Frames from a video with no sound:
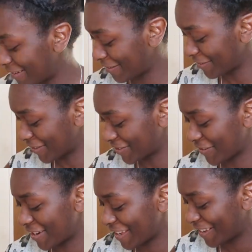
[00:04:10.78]
Oh gosh,
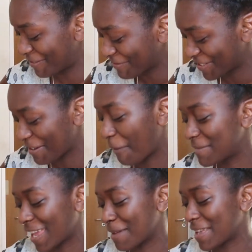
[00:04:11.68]
already? Oh gosh, I'm
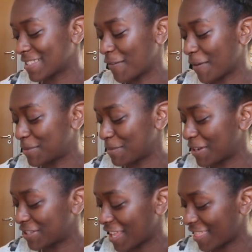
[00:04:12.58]
psyching myself up too
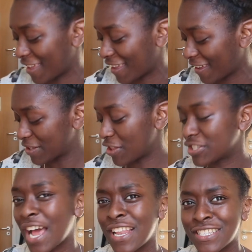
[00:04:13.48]
much, I think. So the
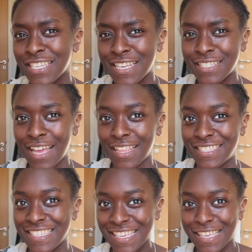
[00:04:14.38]
challenge is
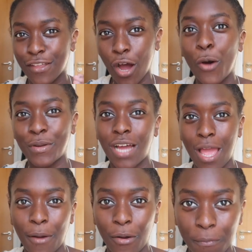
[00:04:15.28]
to eat the whole
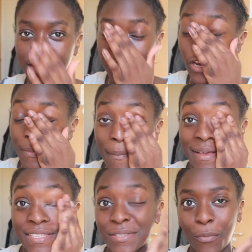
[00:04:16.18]
entire bowl. Sorry about
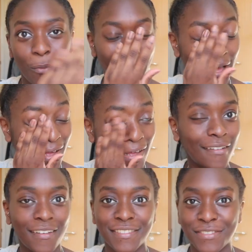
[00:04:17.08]
my sweat.
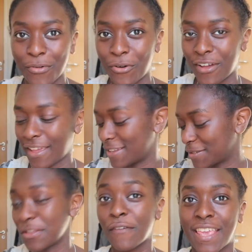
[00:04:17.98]
Ugh, it's so hot again.
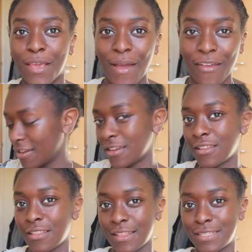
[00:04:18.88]
So another heat wave.
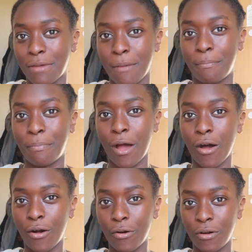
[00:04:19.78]
That's my
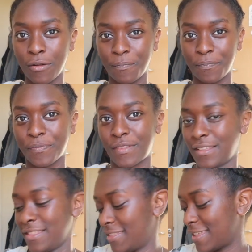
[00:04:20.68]
bowl.
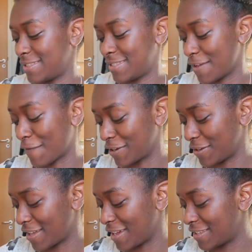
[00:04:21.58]
Let's see if I can
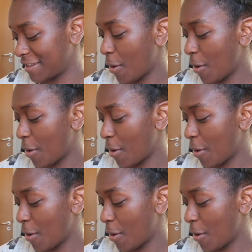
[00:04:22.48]
do this.